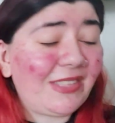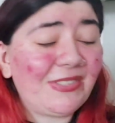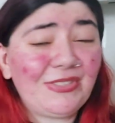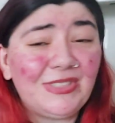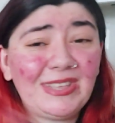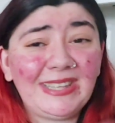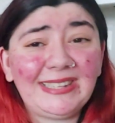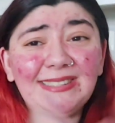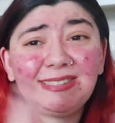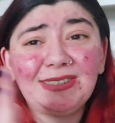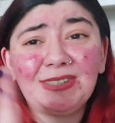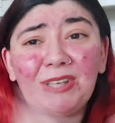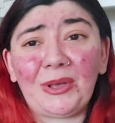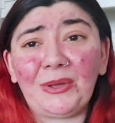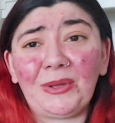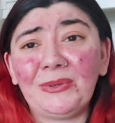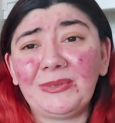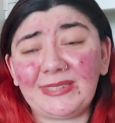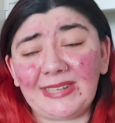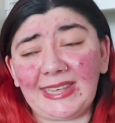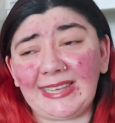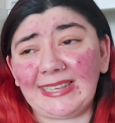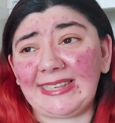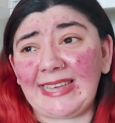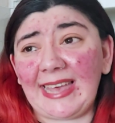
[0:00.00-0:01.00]
this
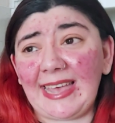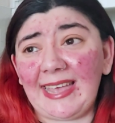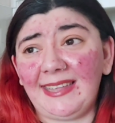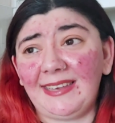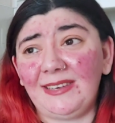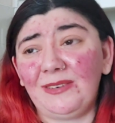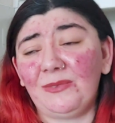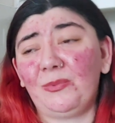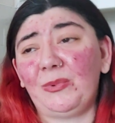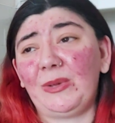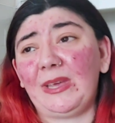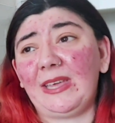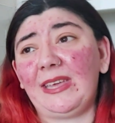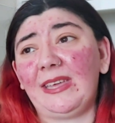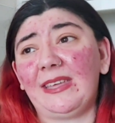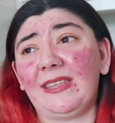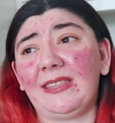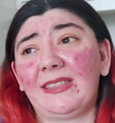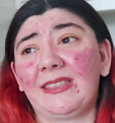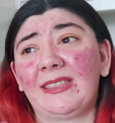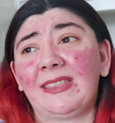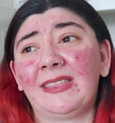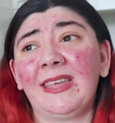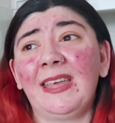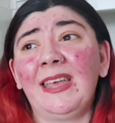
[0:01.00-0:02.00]
goes again with